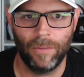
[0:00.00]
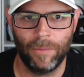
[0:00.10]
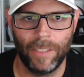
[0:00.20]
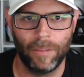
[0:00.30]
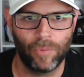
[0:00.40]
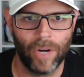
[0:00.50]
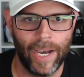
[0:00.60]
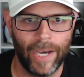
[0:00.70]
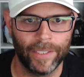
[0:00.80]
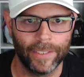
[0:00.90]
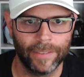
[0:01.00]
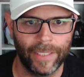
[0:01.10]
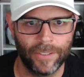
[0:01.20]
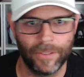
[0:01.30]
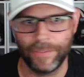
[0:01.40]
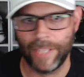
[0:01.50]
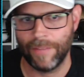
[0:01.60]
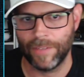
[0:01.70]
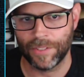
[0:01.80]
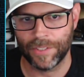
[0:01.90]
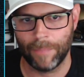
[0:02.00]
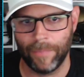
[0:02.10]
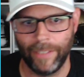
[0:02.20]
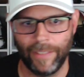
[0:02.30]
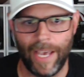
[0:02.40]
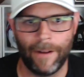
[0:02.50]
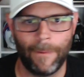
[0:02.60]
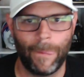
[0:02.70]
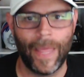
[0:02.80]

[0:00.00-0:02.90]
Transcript: it would be LeBron or Antonio Davis or something like that.